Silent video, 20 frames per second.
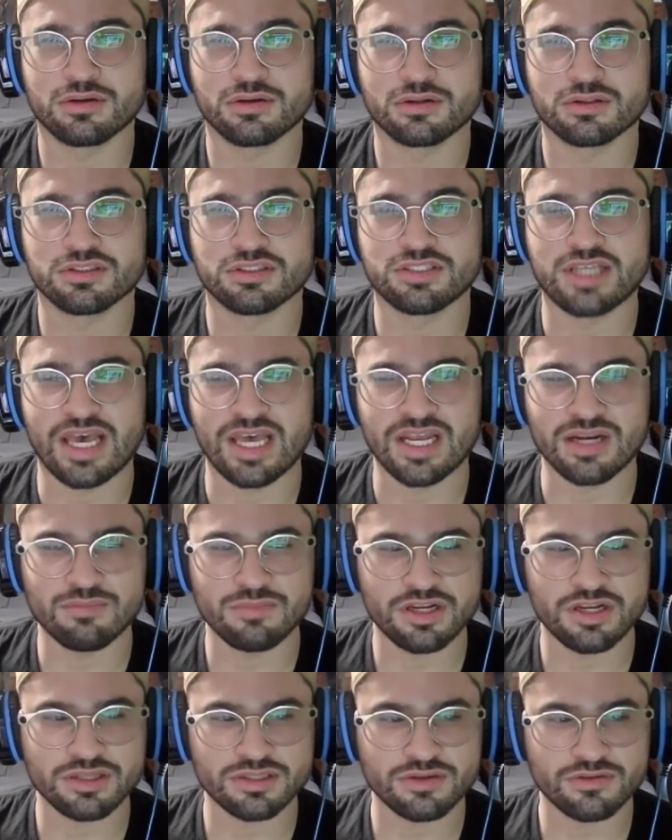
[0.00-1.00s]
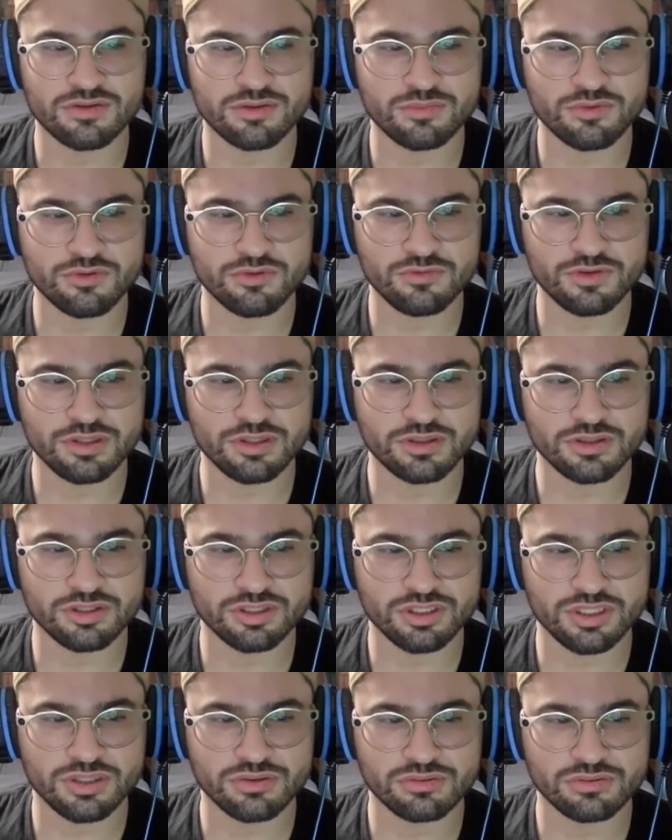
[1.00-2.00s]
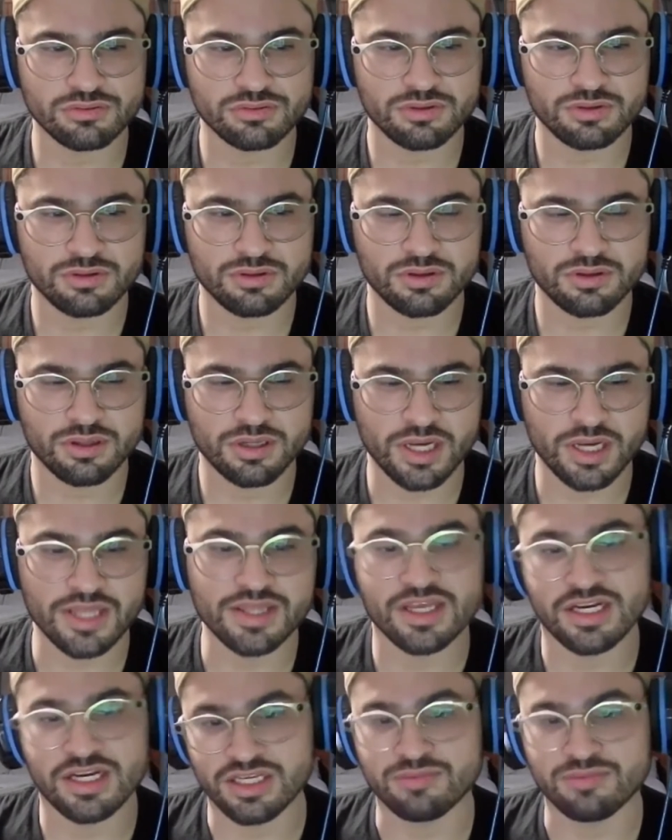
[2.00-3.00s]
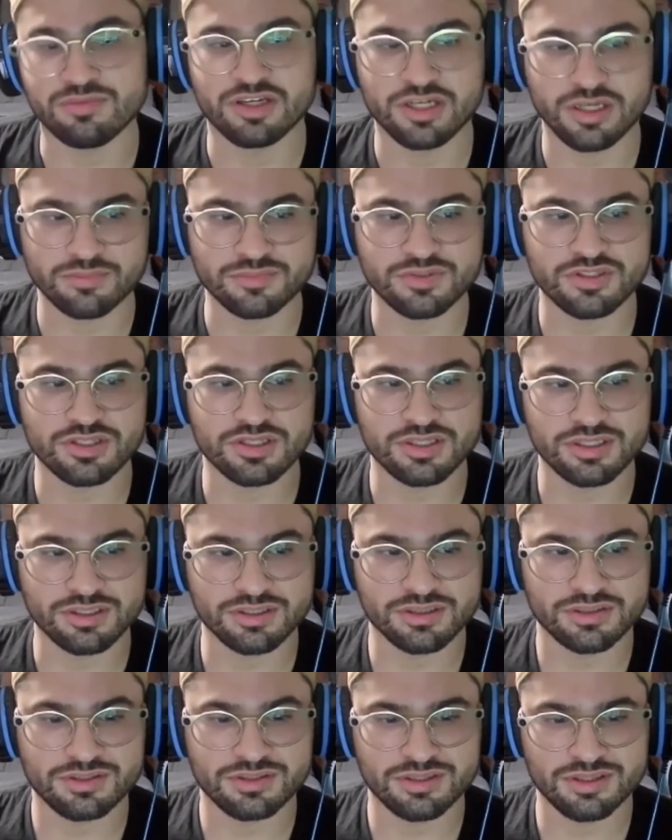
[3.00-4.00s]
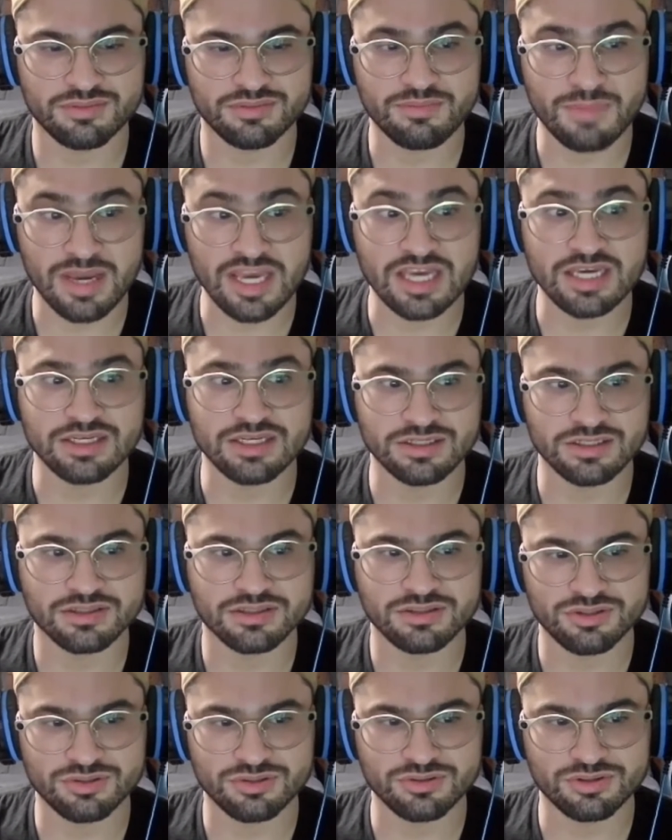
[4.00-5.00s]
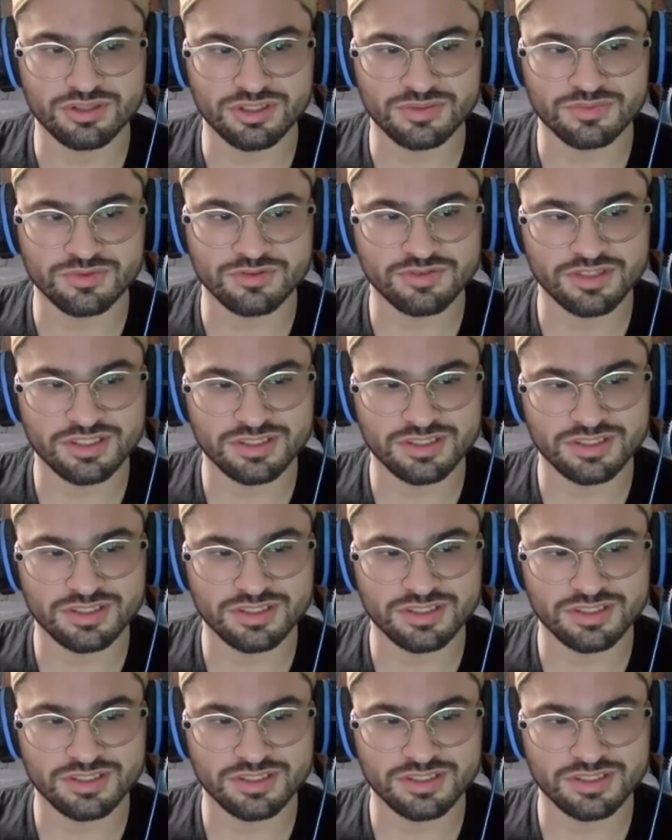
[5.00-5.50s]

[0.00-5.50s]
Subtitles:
10 minutes of the movie or so, and then he becomes the main dude in this movie.